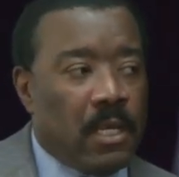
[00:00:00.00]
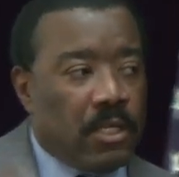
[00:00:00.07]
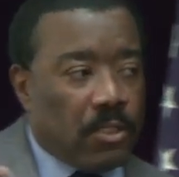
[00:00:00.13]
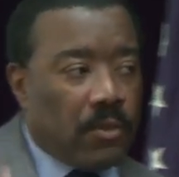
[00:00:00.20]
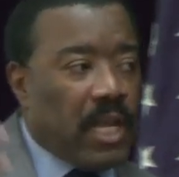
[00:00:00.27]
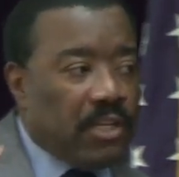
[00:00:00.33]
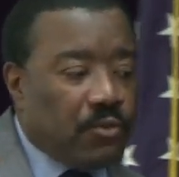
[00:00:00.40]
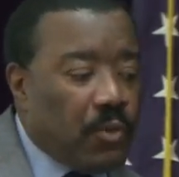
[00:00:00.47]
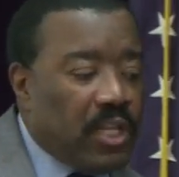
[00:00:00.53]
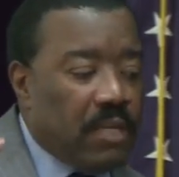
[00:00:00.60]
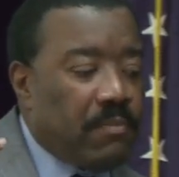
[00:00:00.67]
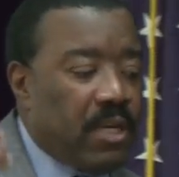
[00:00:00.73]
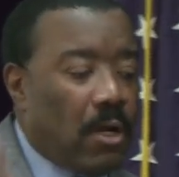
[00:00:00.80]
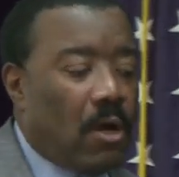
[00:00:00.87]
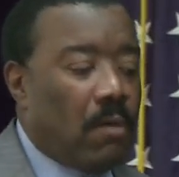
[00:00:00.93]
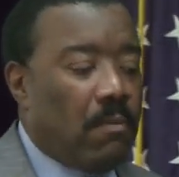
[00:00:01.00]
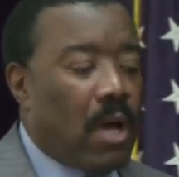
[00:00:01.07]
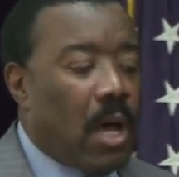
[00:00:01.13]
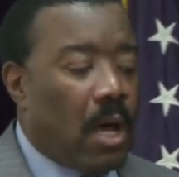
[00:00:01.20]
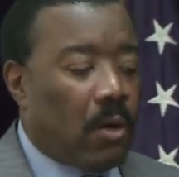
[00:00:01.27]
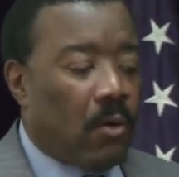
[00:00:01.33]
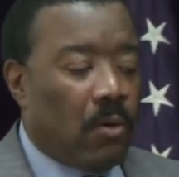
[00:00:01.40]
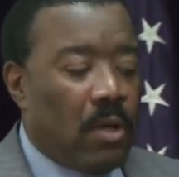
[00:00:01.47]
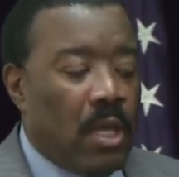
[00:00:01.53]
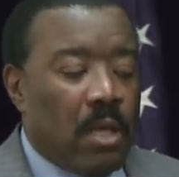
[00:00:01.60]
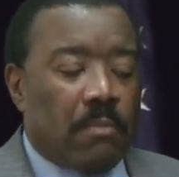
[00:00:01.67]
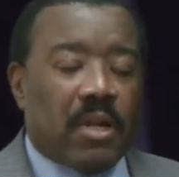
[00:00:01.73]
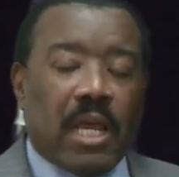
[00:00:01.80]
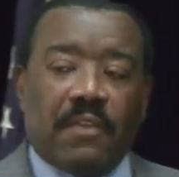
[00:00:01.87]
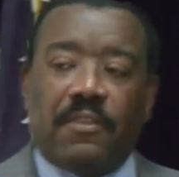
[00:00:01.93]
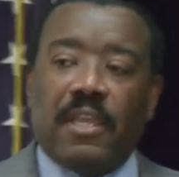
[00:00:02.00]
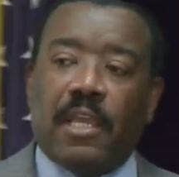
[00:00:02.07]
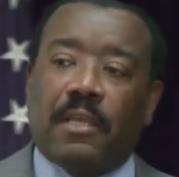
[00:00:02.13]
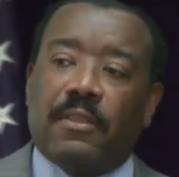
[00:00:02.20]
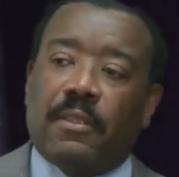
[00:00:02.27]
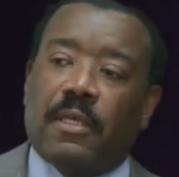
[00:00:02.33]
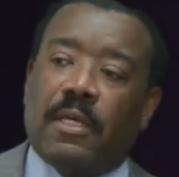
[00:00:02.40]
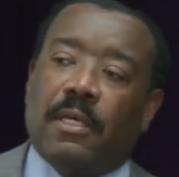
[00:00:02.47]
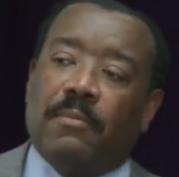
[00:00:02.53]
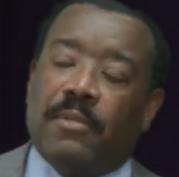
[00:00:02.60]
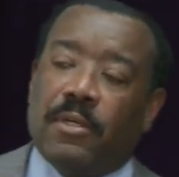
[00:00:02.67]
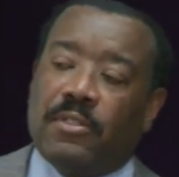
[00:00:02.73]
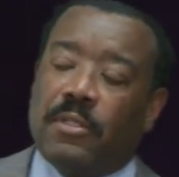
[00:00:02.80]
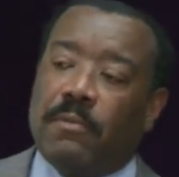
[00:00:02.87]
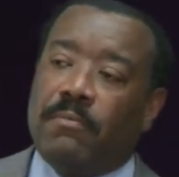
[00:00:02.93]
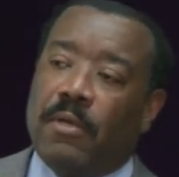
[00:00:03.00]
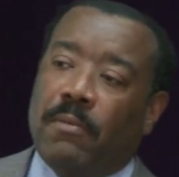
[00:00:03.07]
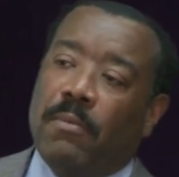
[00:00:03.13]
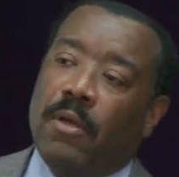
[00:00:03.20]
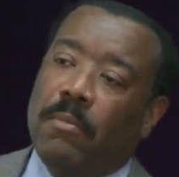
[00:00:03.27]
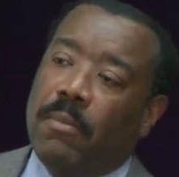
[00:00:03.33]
So that's really been our model. But I think um, there's a, a,